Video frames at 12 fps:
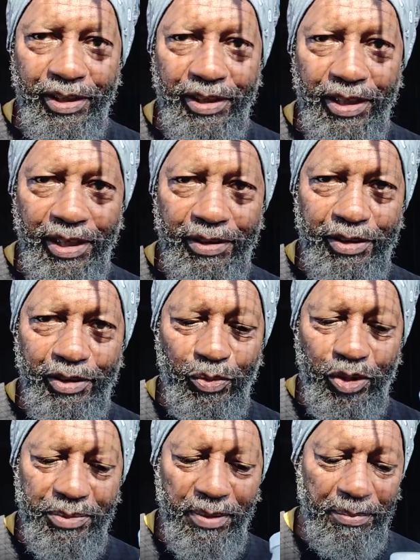thing that I
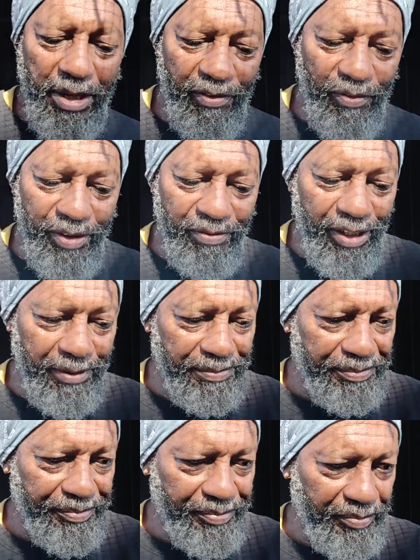swished my mouth with right,
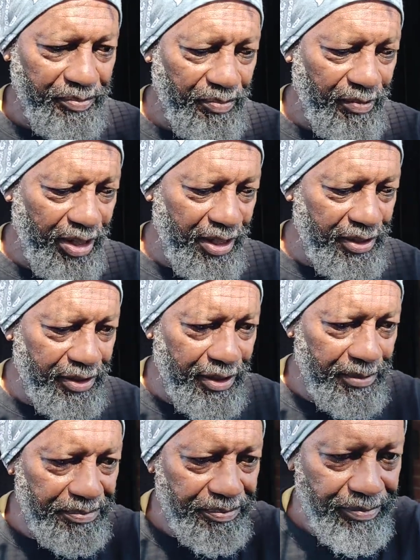and uh,